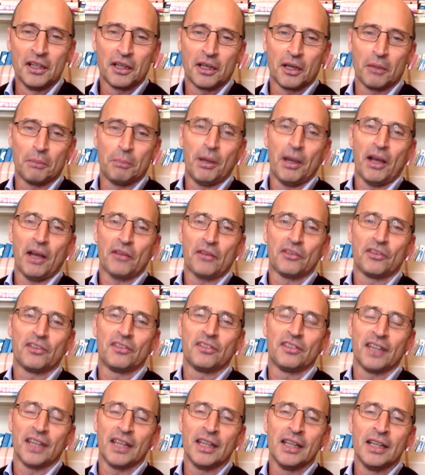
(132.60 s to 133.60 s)

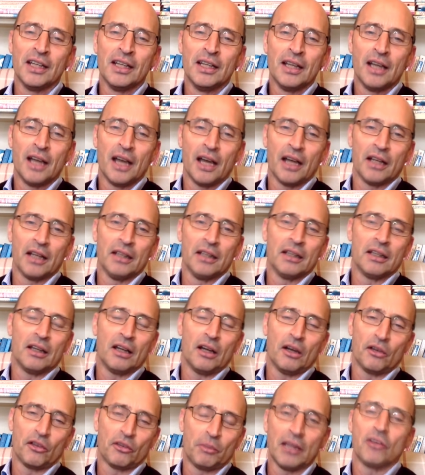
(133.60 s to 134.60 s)
capacity. And I
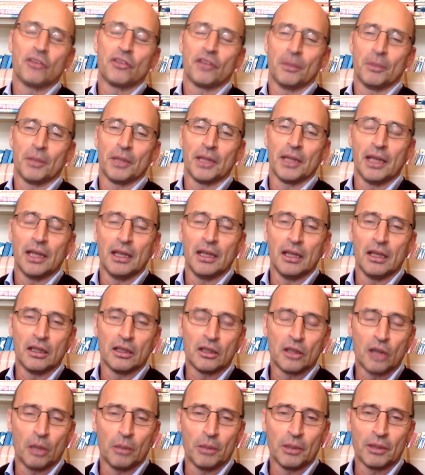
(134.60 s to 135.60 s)
was speaking to some of the
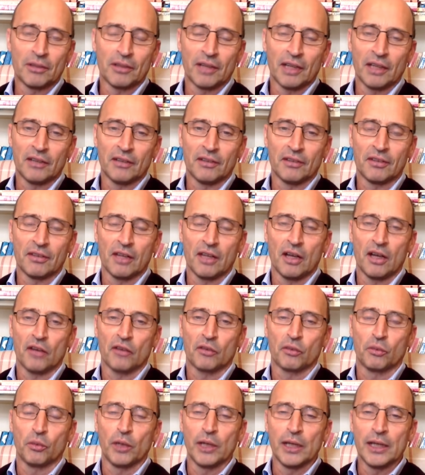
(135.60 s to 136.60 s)
Indian commentators
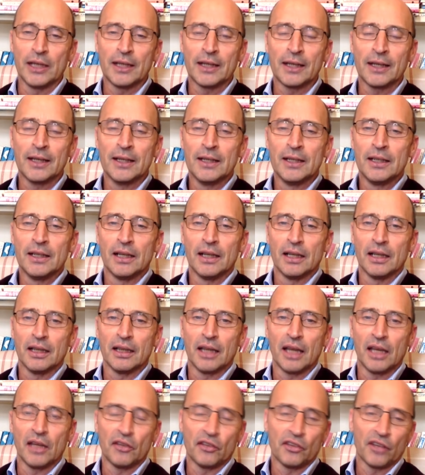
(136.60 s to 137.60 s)
last week,
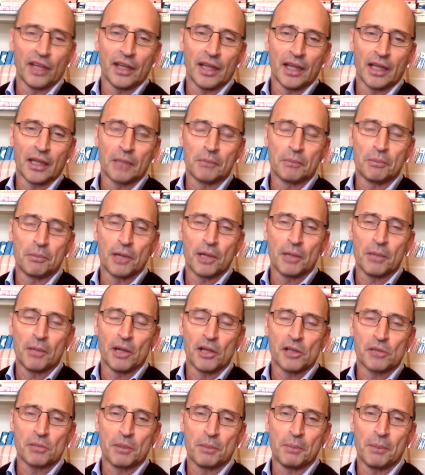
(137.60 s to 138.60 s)
and they say they can pretty
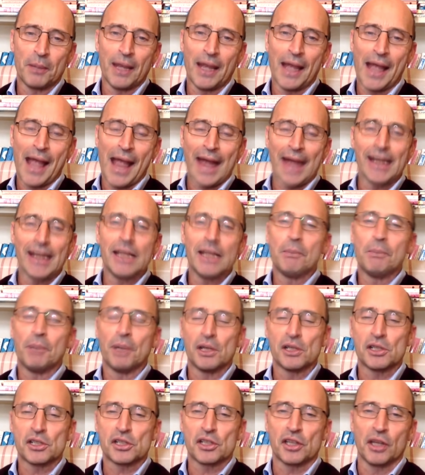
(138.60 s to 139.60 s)
much prepare any
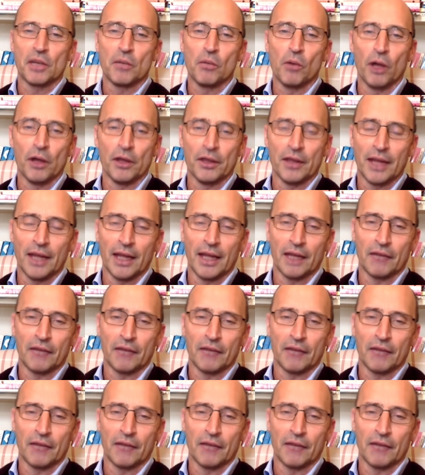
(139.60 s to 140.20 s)
pitch they want there.